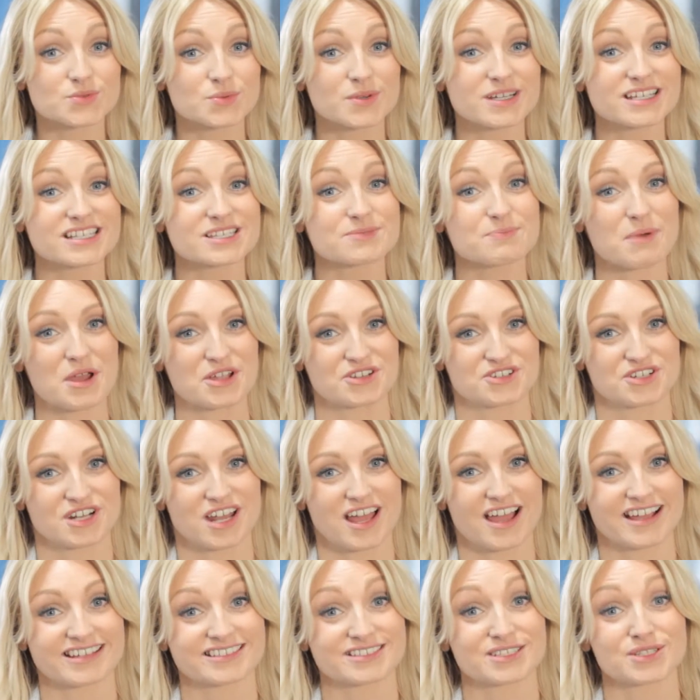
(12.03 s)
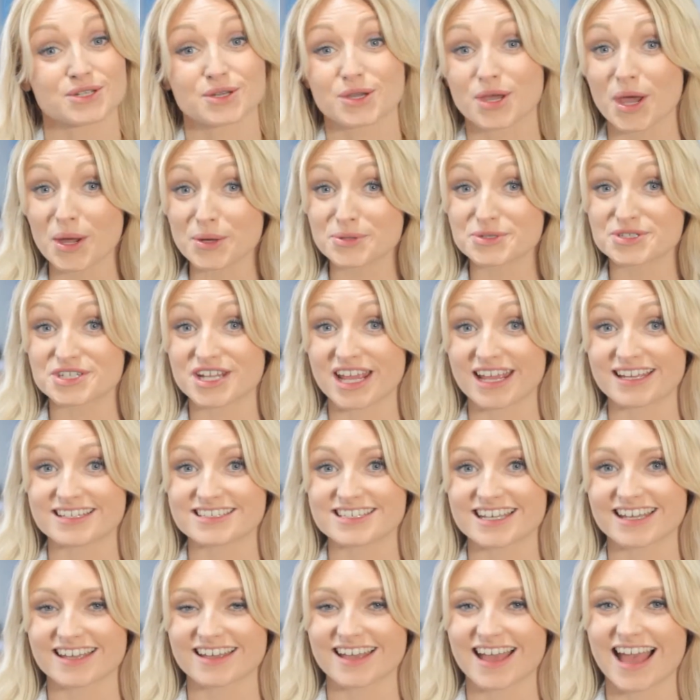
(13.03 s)
we specialise in
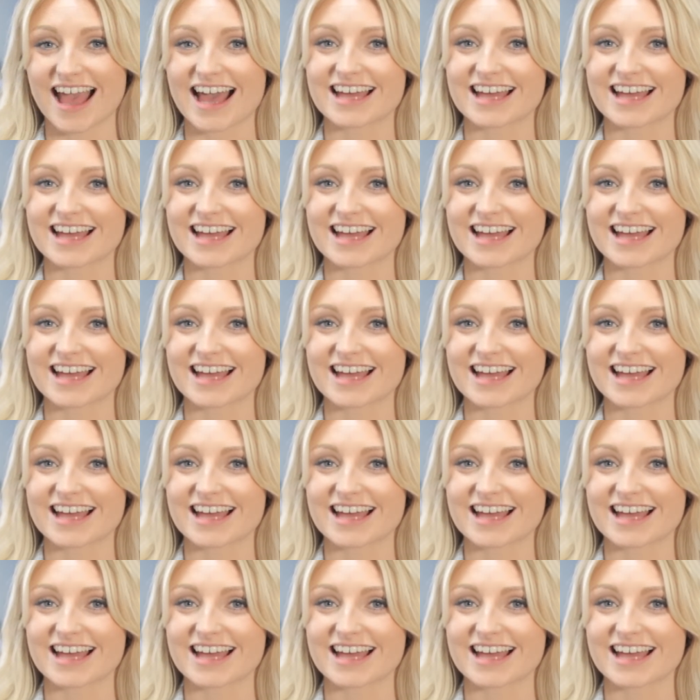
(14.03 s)
negotiating